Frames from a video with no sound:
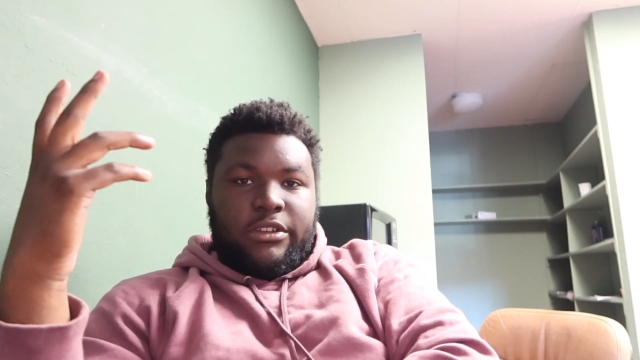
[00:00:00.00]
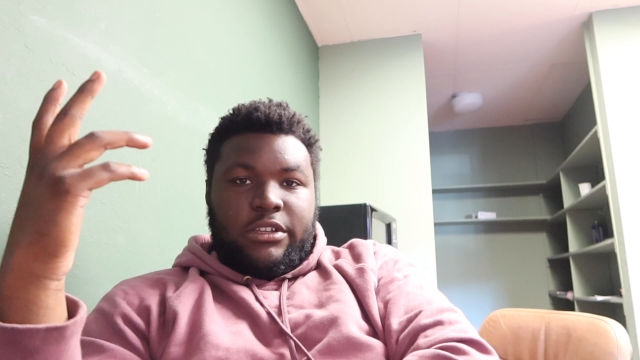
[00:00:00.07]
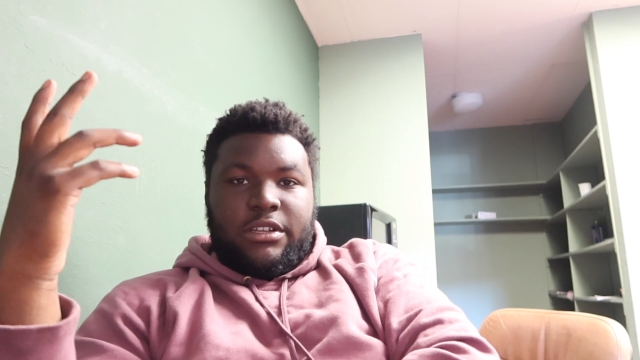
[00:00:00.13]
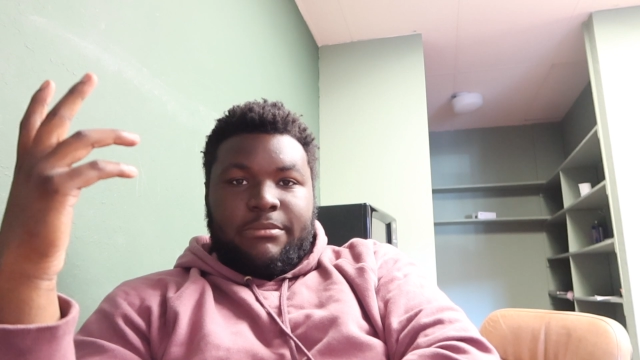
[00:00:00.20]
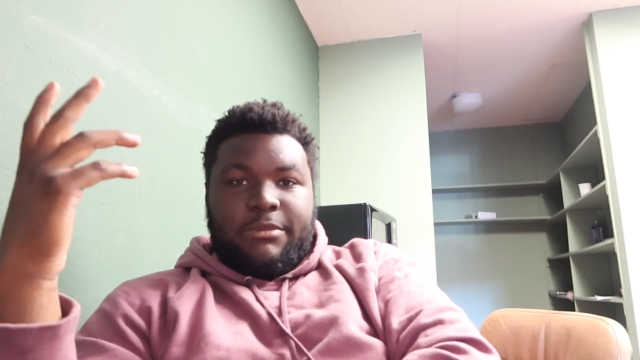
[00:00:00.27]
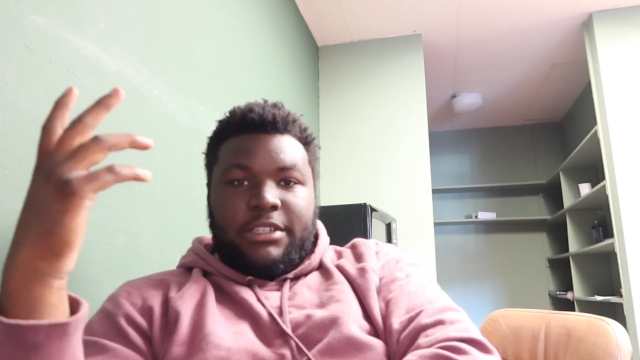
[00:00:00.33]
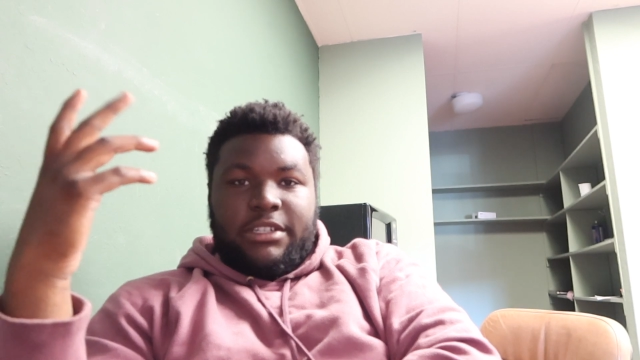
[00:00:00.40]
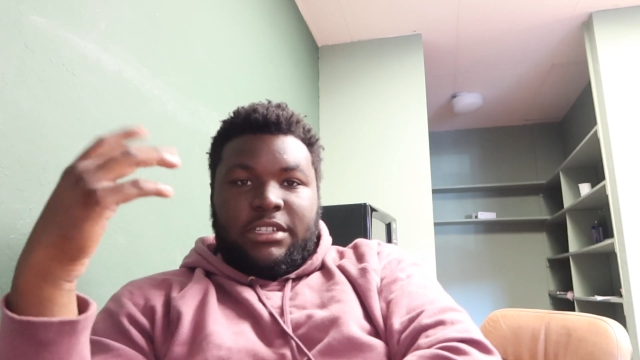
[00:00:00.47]

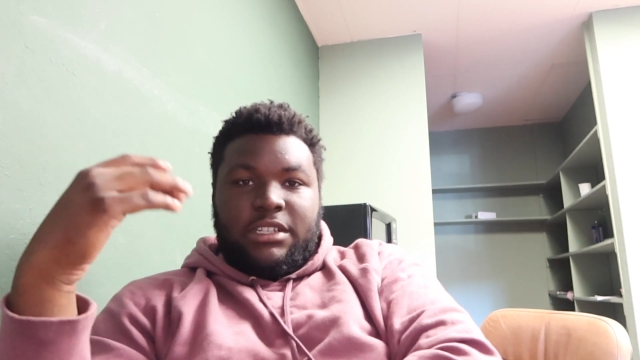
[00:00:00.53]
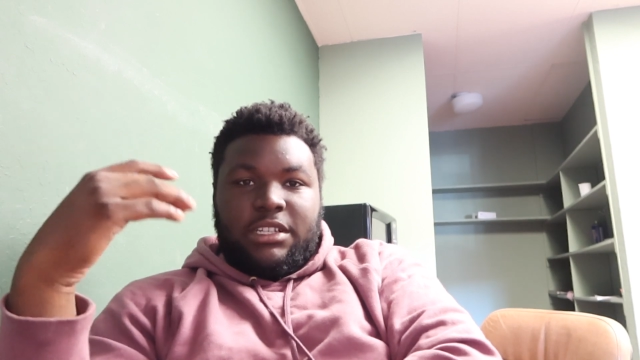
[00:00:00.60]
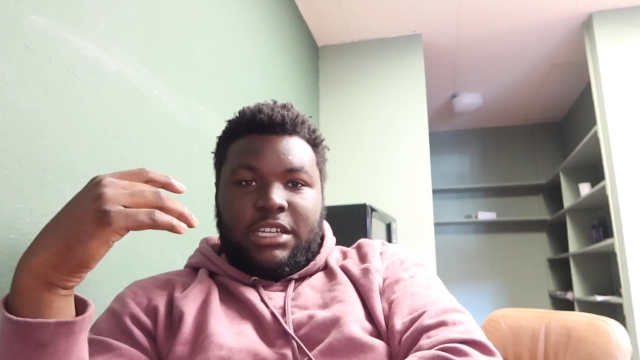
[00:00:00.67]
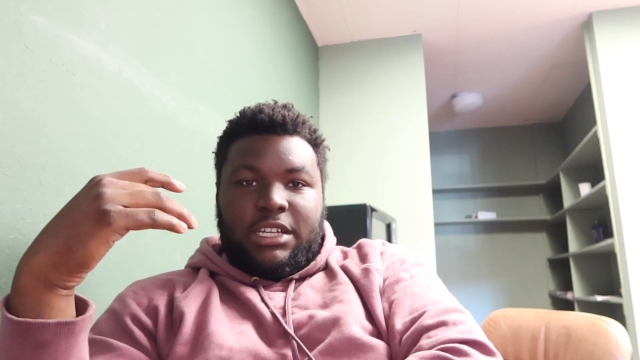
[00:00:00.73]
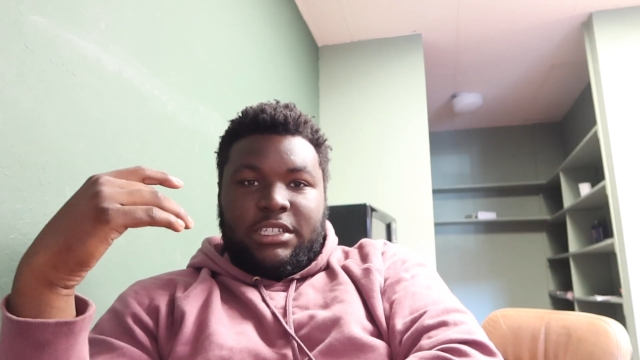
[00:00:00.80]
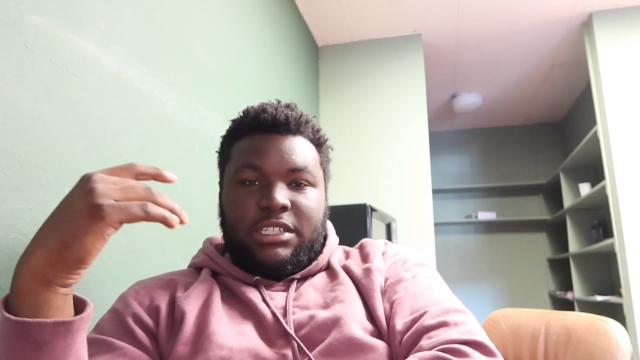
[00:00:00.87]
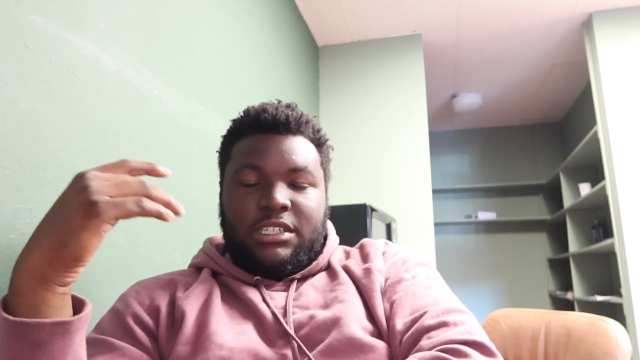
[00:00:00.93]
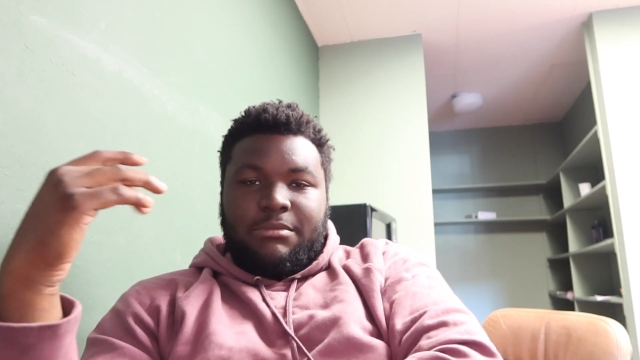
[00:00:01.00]
come in here
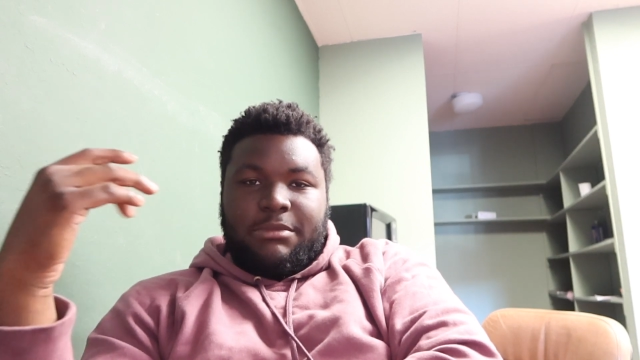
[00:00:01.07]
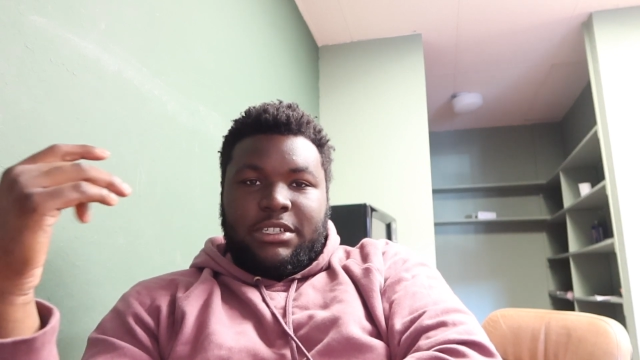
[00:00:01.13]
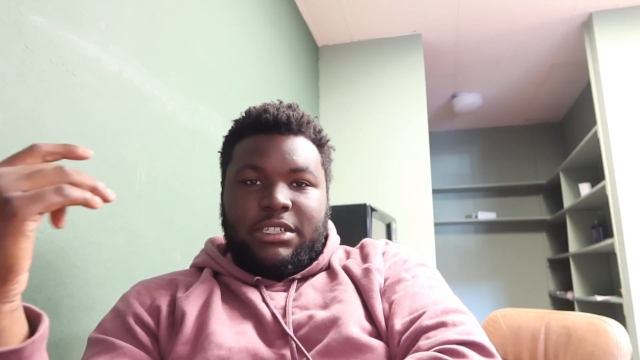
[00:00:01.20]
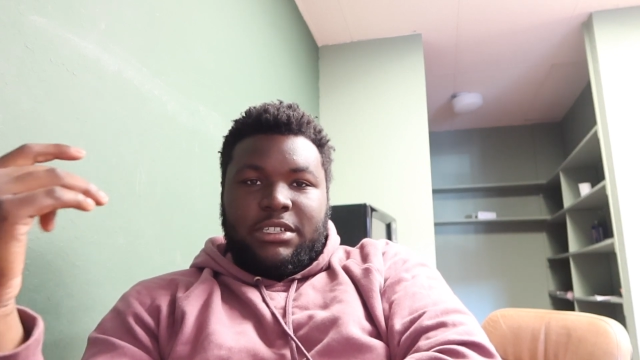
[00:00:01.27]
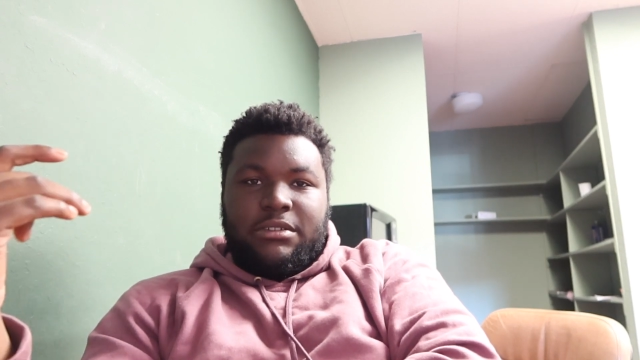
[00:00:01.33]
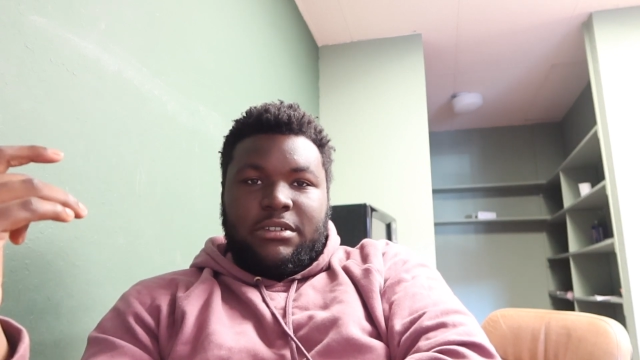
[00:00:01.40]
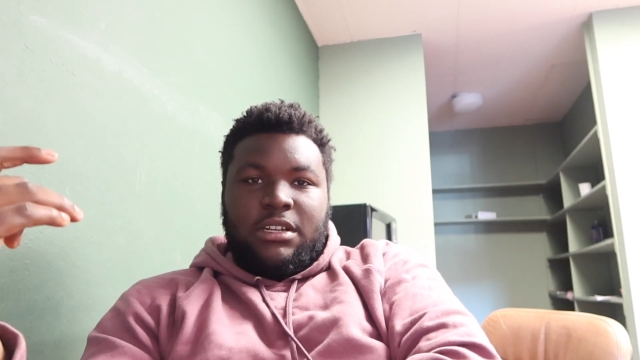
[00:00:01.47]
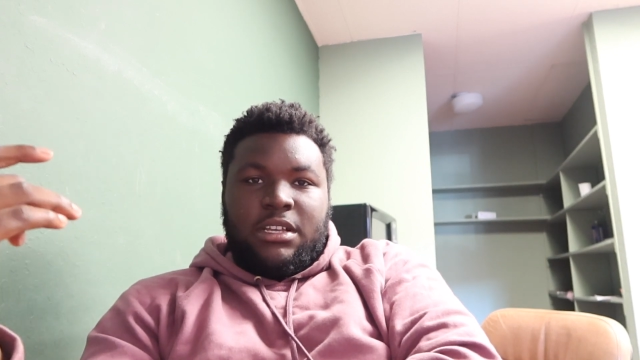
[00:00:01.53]
lunch, come in
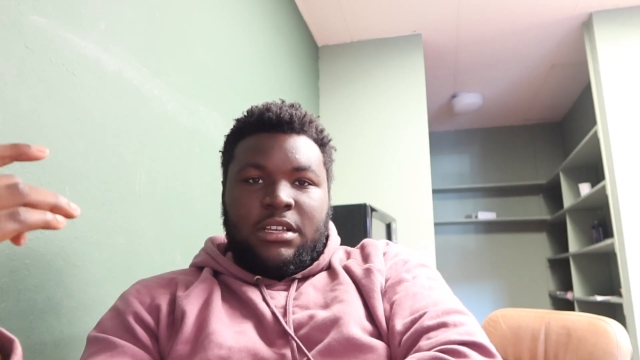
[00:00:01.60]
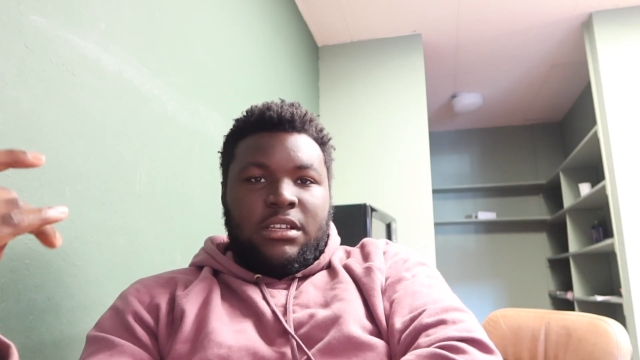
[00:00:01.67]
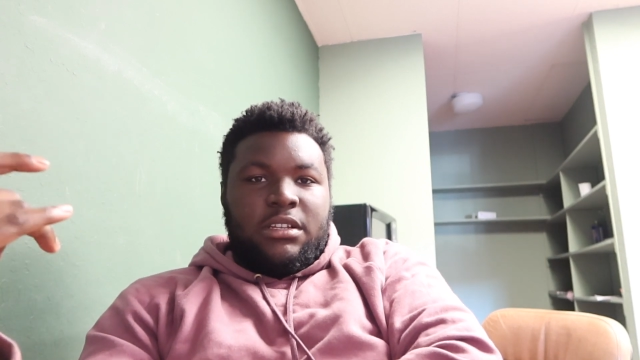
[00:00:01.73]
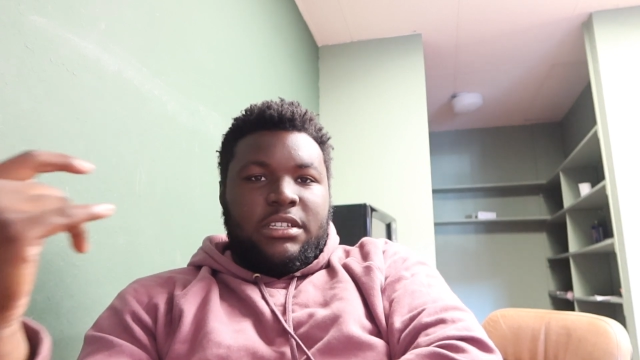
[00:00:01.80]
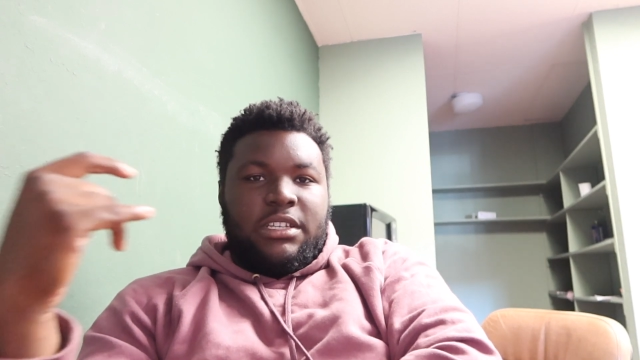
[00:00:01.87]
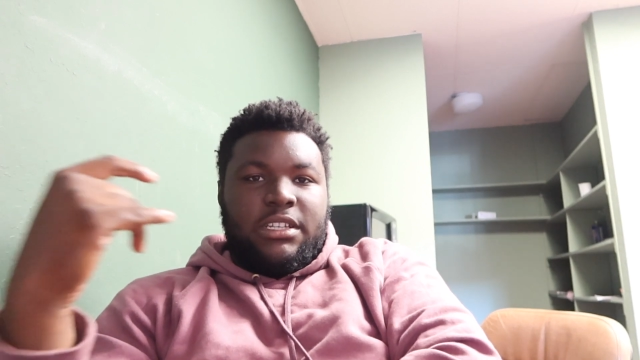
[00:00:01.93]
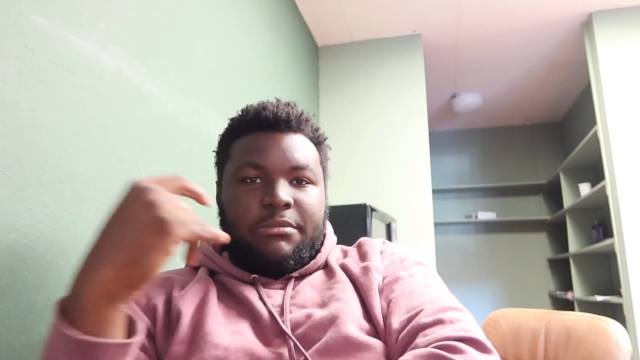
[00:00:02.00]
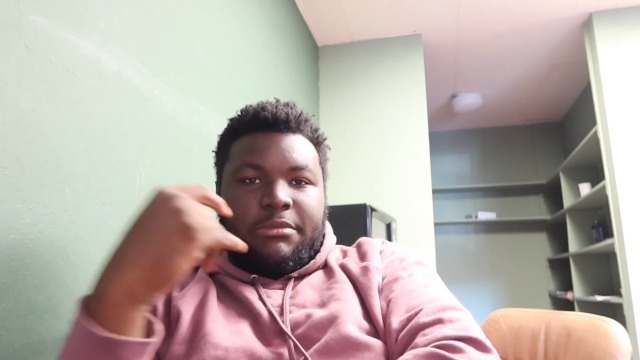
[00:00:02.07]
here
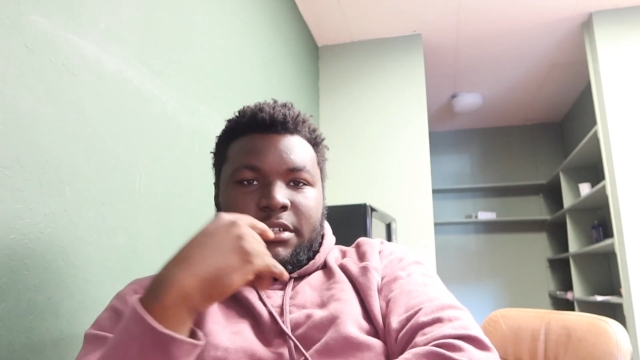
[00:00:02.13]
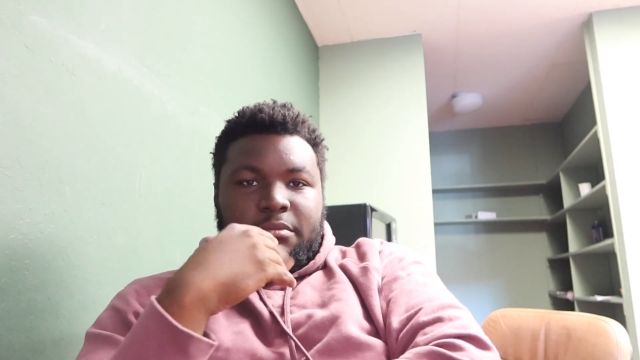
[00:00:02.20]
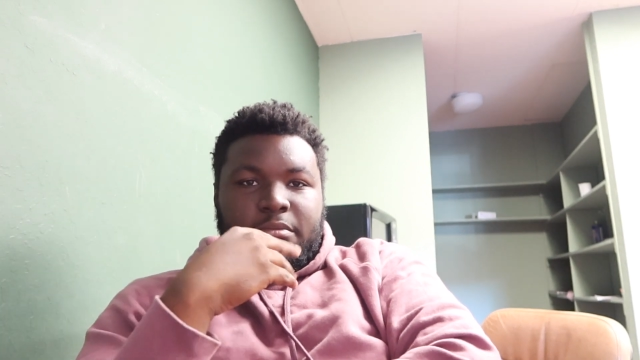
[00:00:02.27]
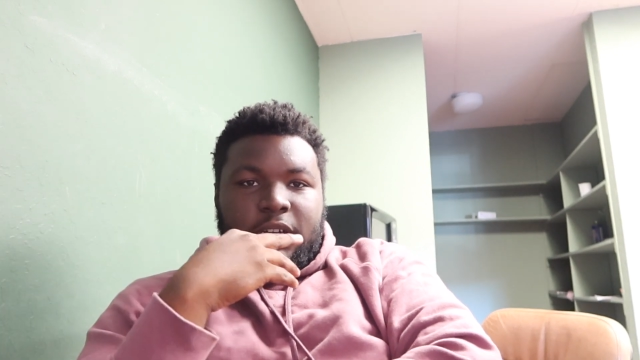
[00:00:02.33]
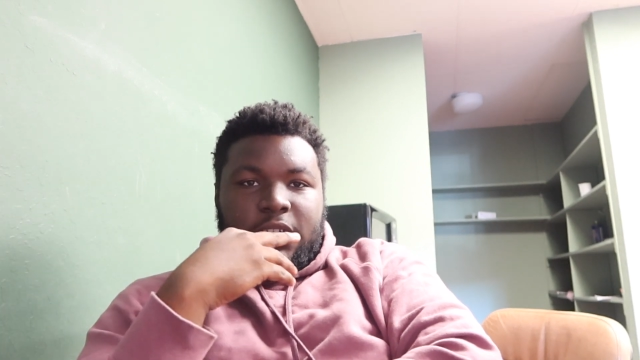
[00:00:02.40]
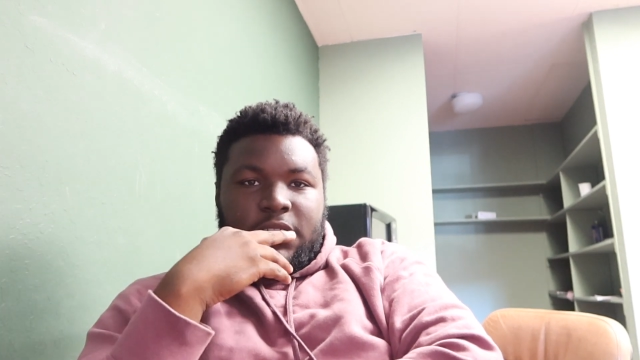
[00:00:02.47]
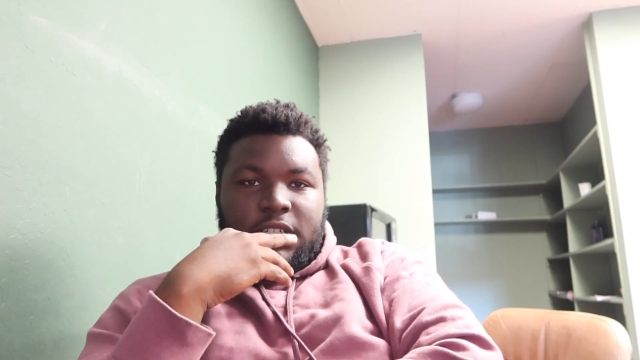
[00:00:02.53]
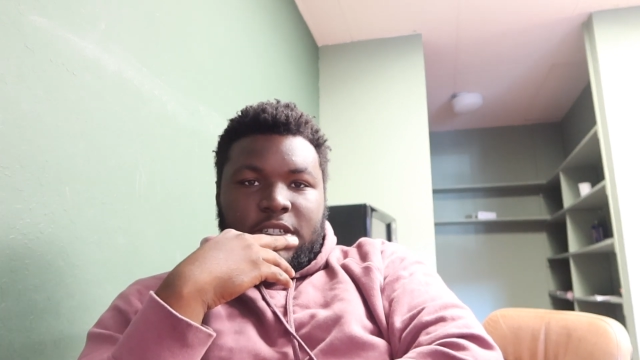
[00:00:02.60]
10-minute
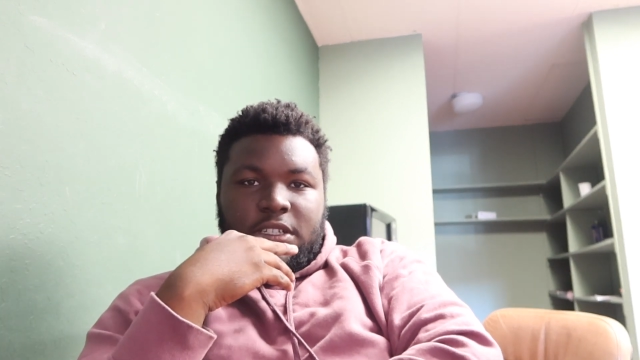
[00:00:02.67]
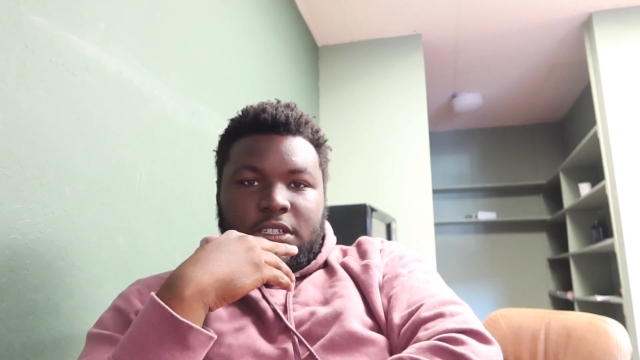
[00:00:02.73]
break,